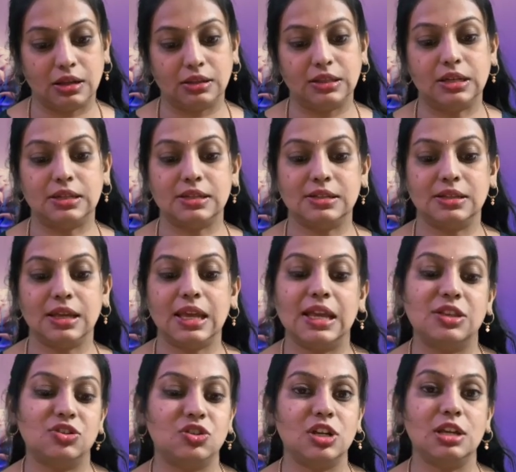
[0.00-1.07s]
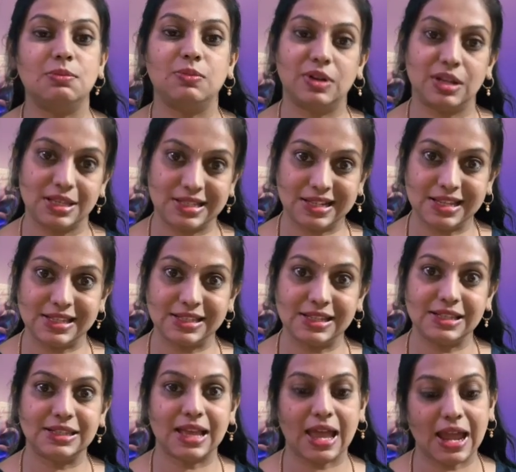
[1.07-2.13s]
that is the extreme
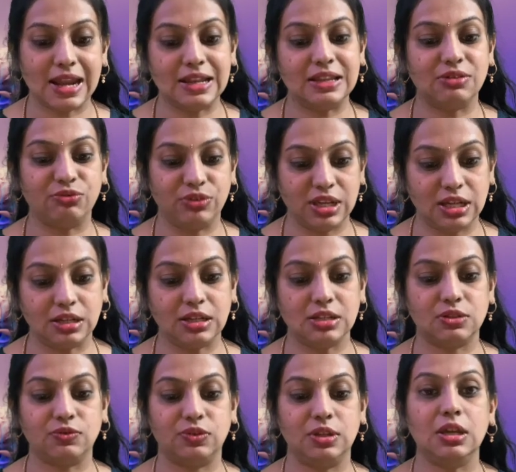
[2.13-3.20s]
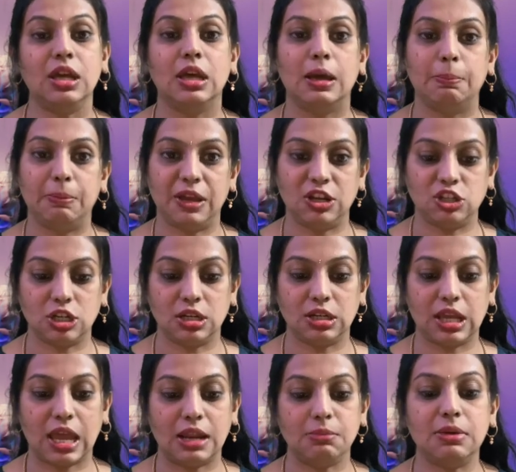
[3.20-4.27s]
restlessness and the weakness of the patient
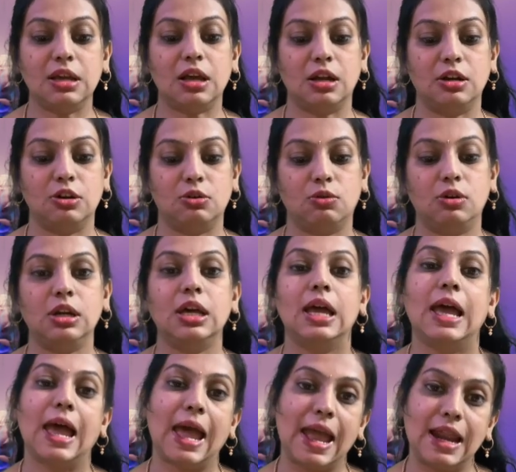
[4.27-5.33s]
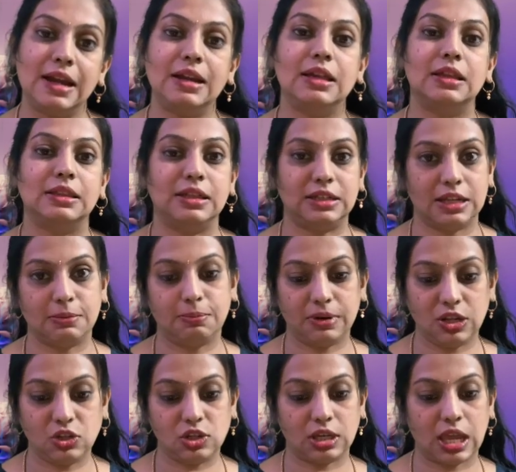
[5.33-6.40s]
can be controlled, and the
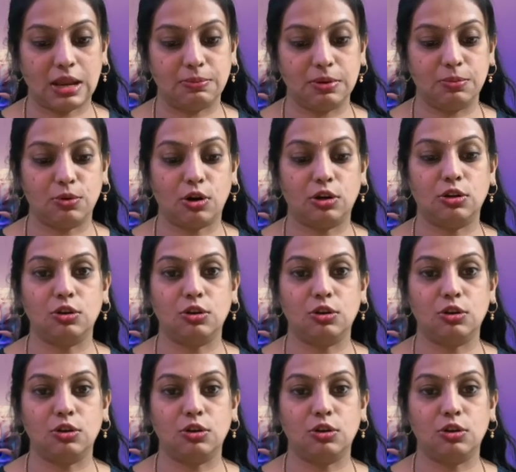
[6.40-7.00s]
temperature can be brought to